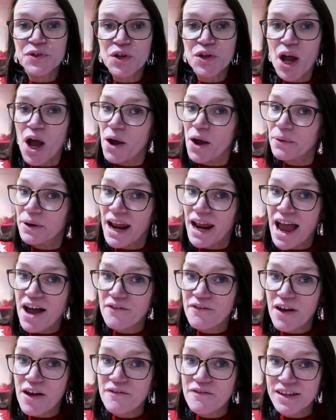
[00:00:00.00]
to go and
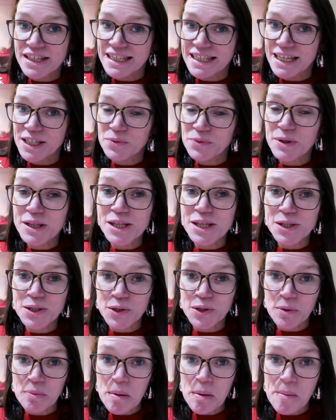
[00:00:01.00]
have a visit with
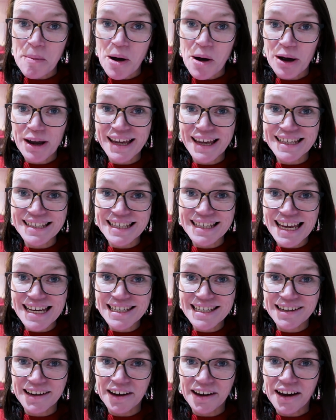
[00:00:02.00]
Supermarket
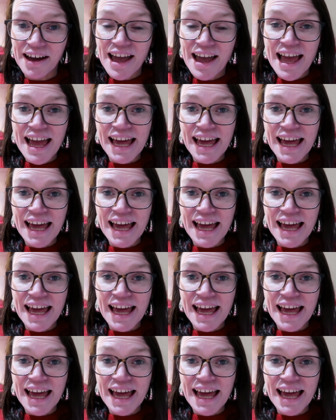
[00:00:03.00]
Santa.